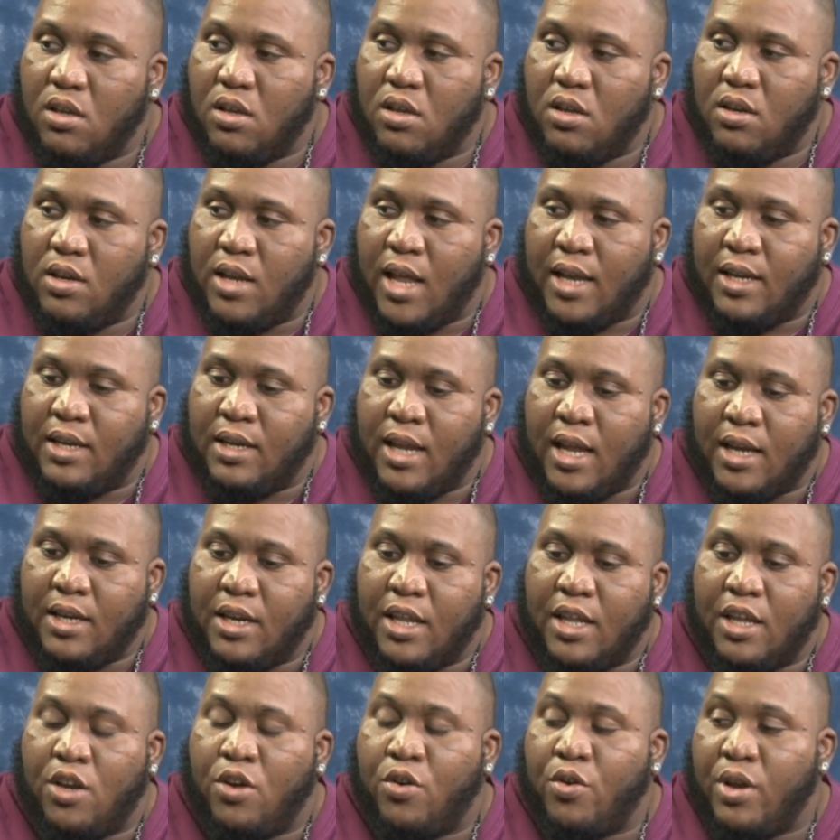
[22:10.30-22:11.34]
that
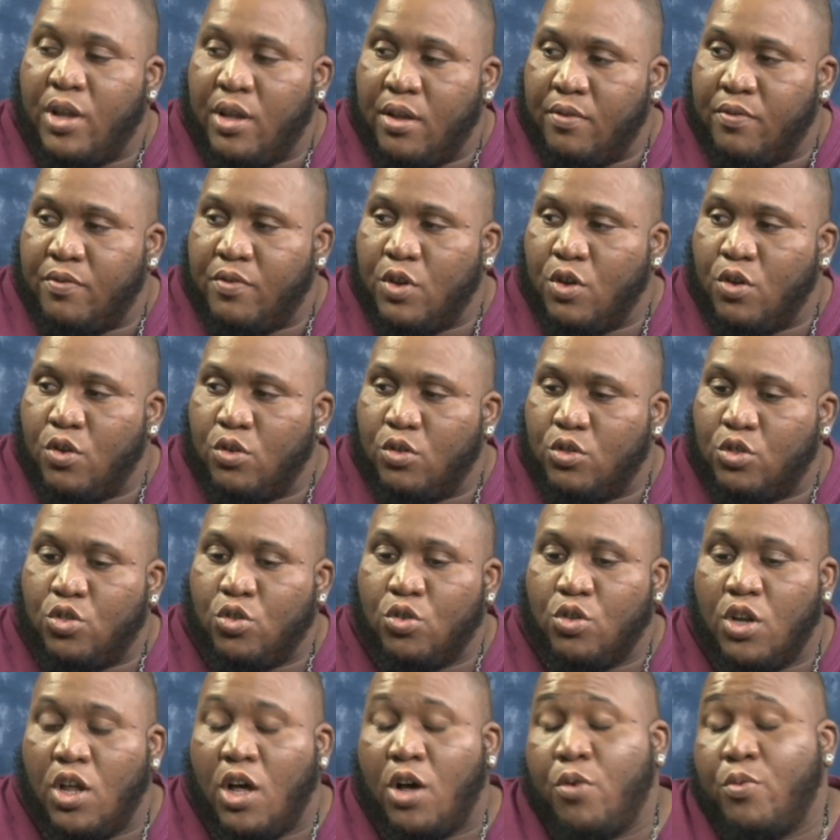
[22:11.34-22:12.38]
they crave, So
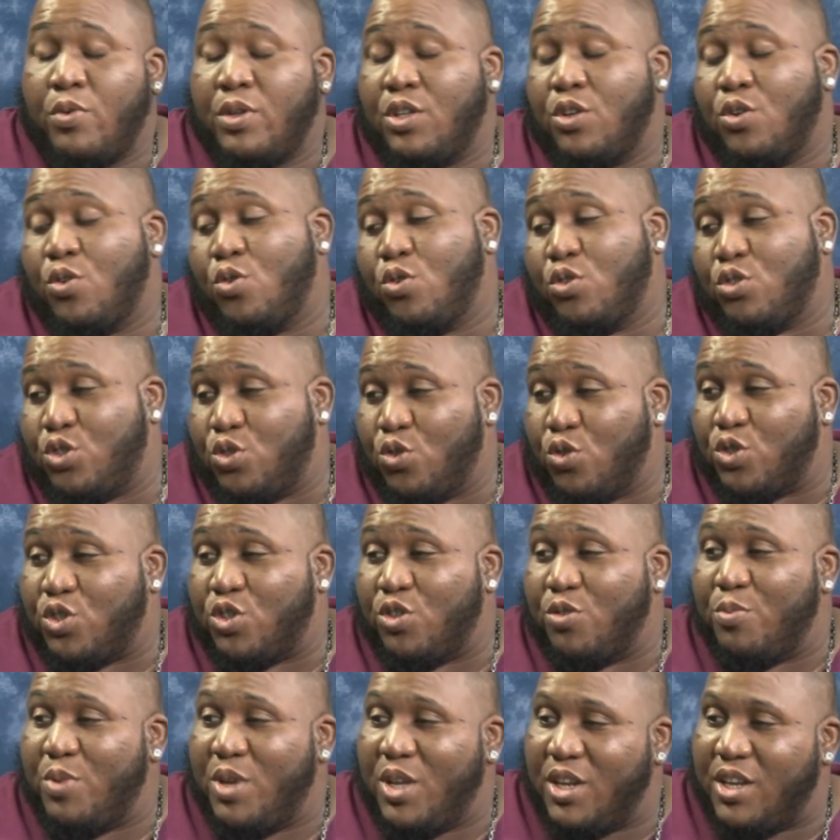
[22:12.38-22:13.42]
now with the whole
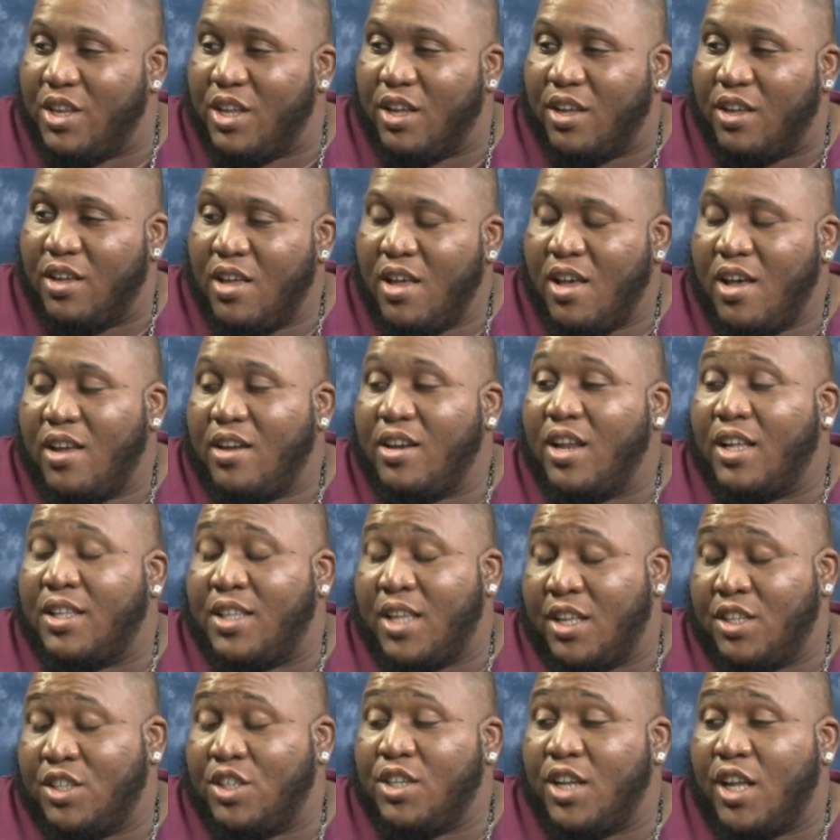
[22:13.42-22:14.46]
social media, the
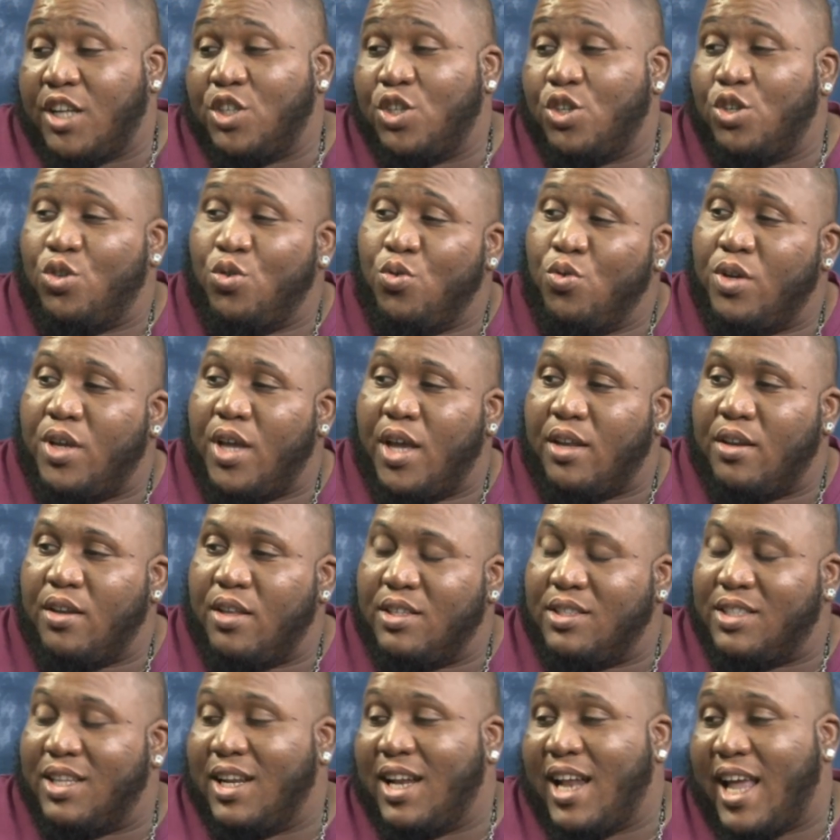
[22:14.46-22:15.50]
attention that you do get
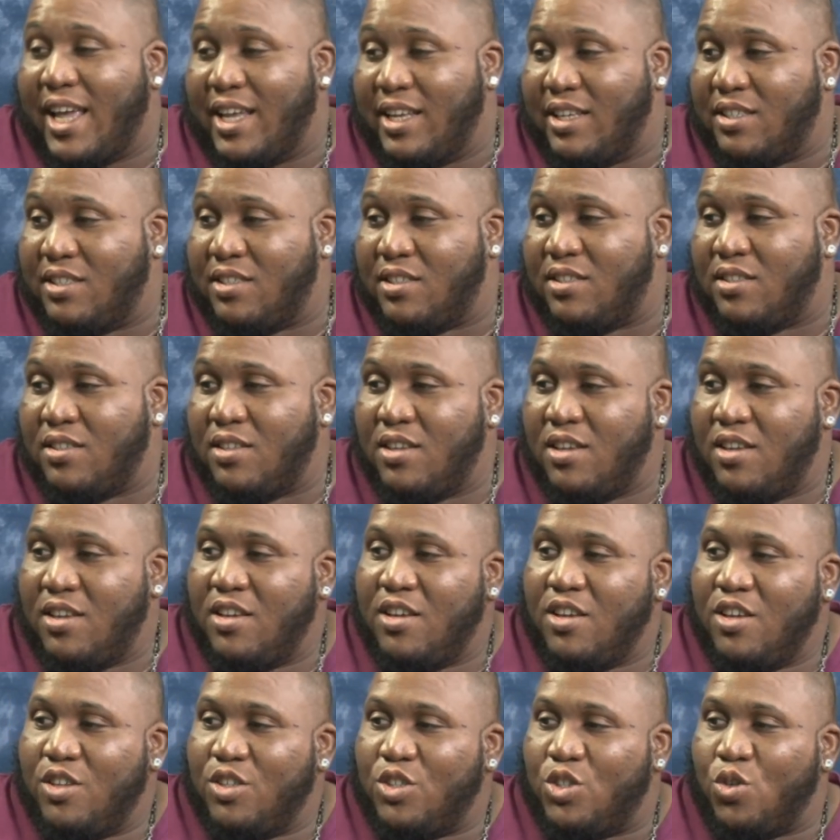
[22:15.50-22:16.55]
is the likes.
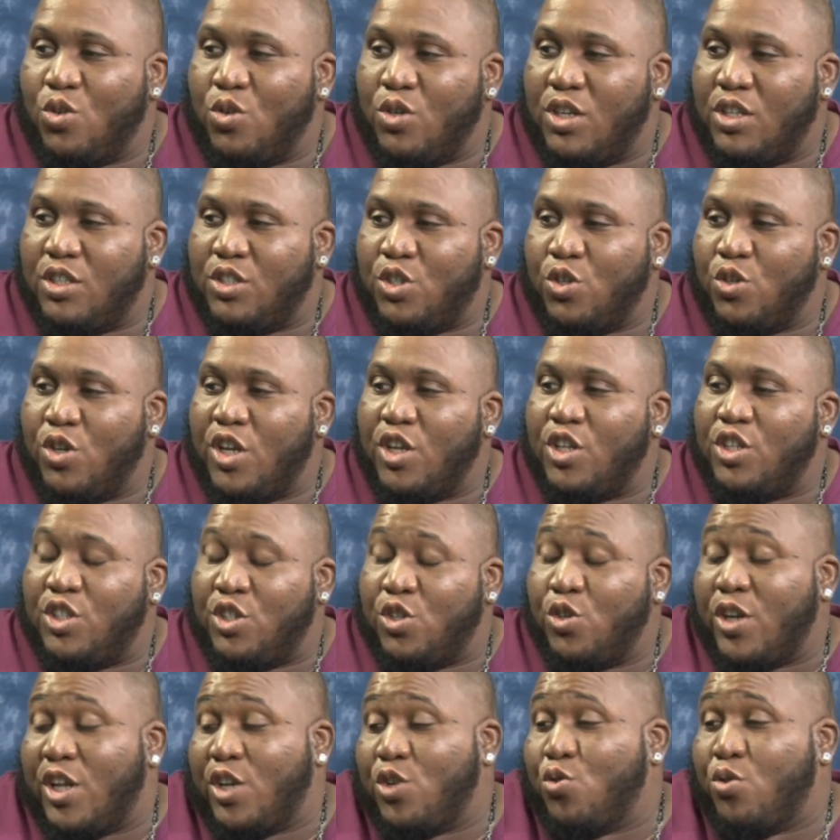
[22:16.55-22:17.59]
So
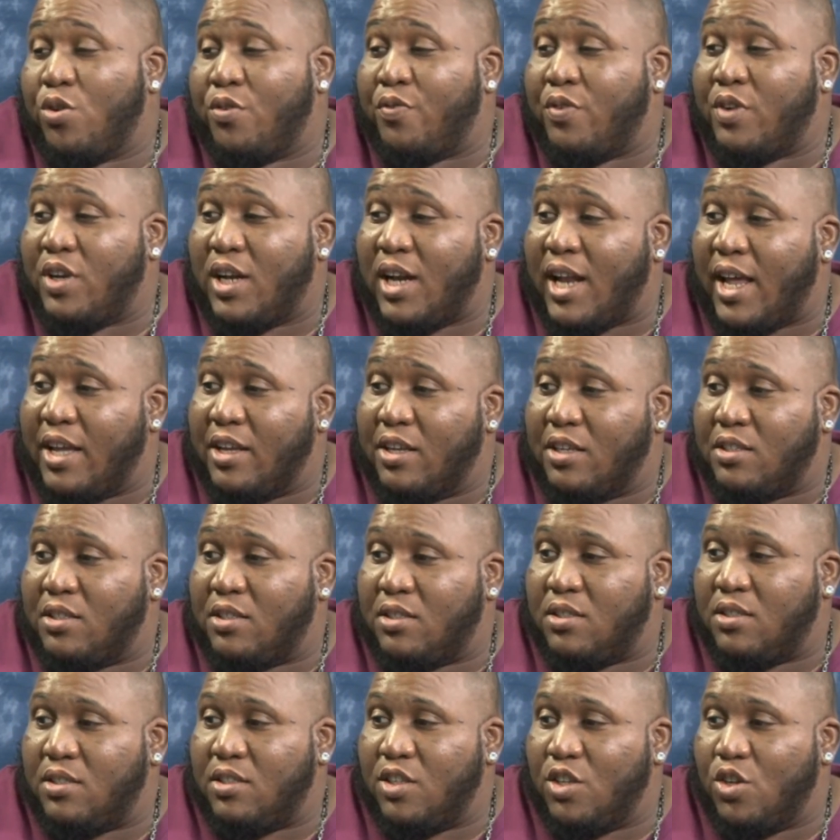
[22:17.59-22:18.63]
they do it for the likes.
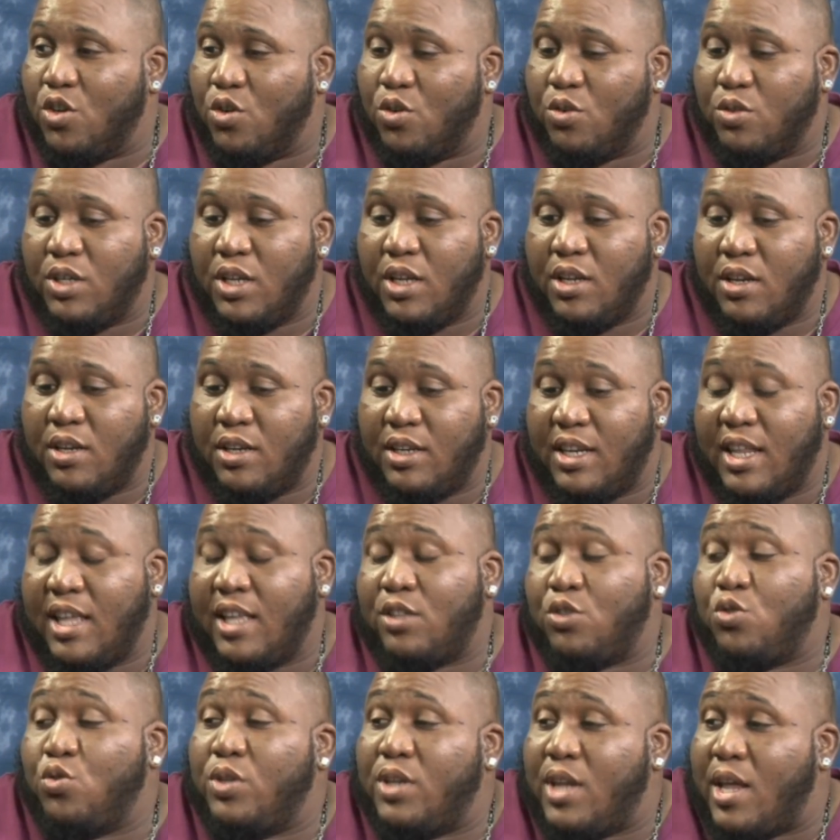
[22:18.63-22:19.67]

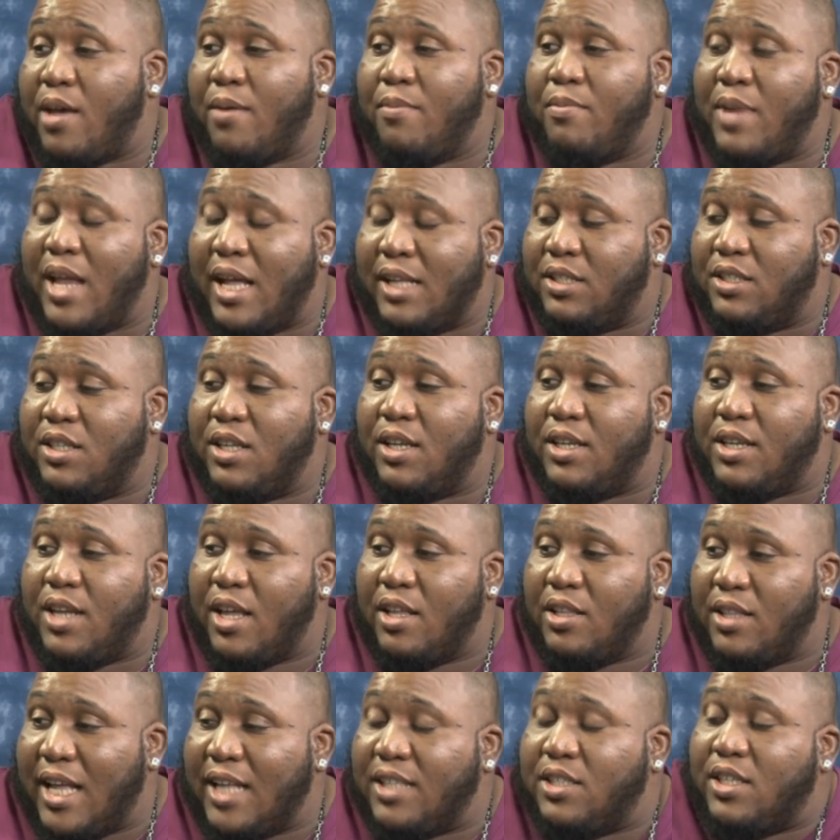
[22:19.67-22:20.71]
Mm-hmm, to them, that's
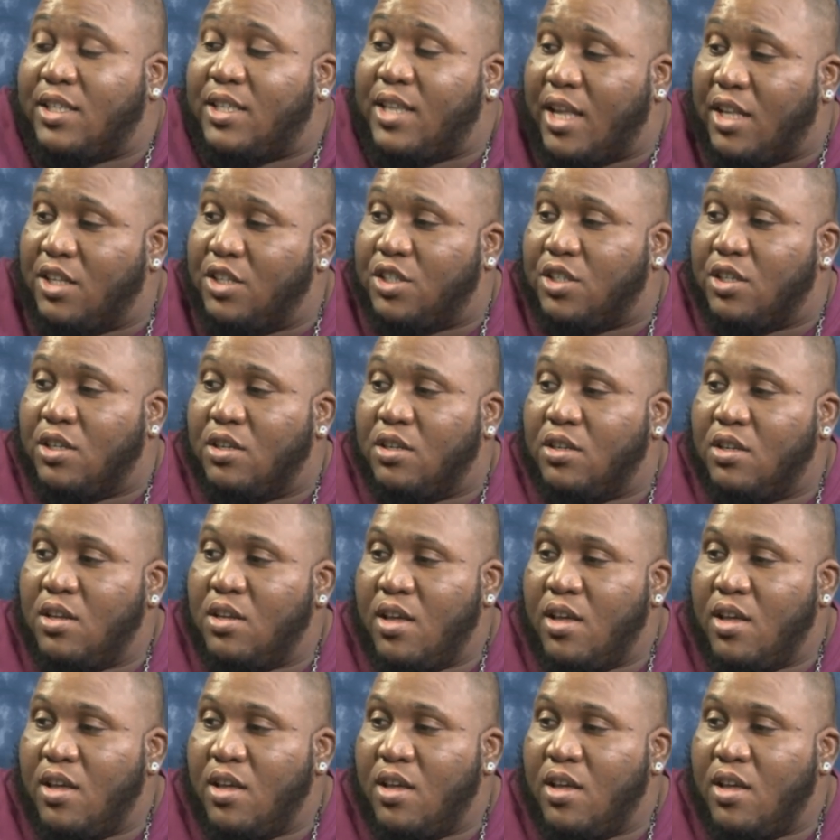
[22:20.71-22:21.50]
attention.